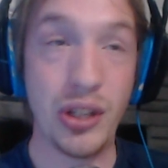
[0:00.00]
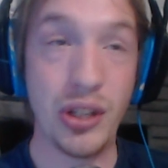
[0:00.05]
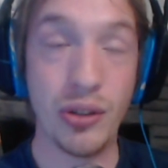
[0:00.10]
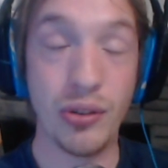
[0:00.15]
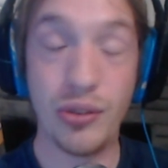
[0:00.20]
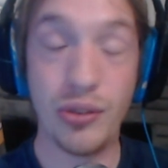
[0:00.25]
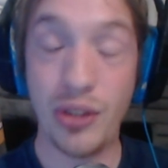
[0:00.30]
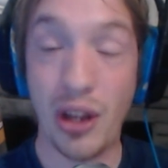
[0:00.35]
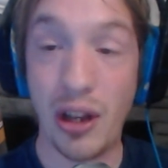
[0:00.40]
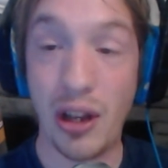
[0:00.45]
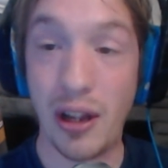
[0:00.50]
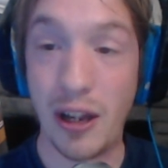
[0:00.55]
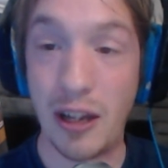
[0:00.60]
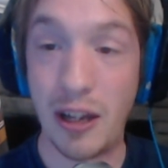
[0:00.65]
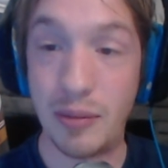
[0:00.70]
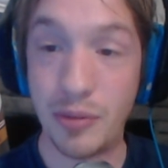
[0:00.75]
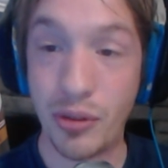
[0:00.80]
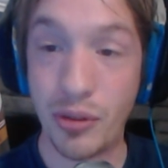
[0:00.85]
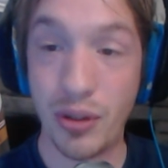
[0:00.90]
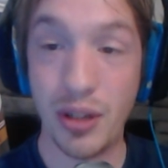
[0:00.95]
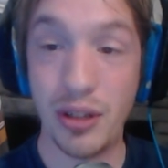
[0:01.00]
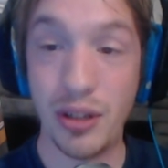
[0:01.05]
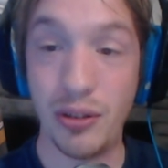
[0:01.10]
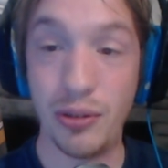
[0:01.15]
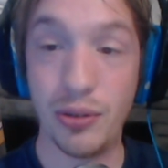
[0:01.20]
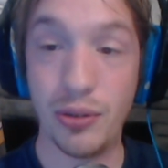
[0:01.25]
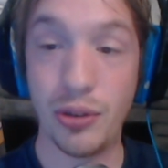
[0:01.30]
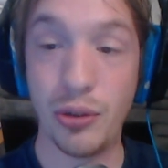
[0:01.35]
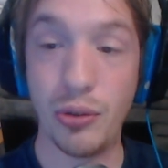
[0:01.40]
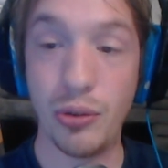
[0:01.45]
her time trying
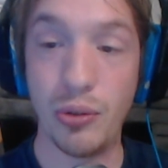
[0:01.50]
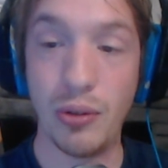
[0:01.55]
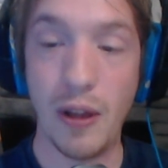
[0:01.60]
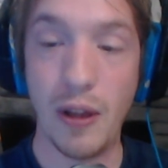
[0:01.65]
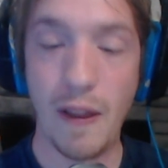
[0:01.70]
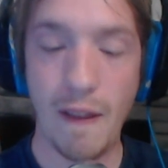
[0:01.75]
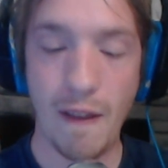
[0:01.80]
to